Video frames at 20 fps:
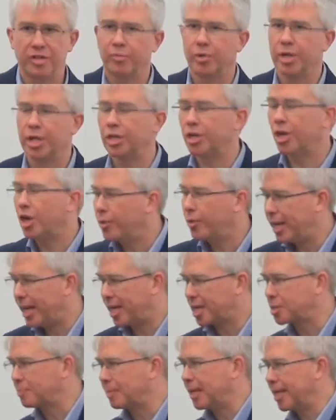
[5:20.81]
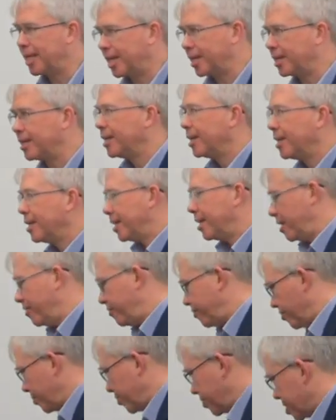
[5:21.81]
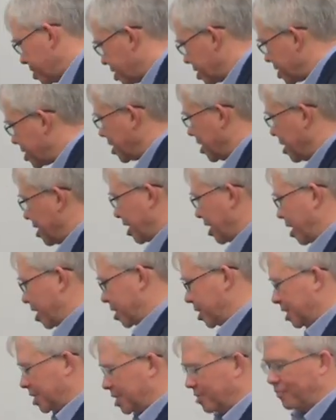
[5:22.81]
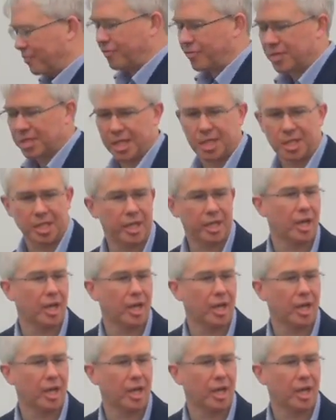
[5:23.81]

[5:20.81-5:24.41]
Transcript: of what he could only explain if it was clusters of 60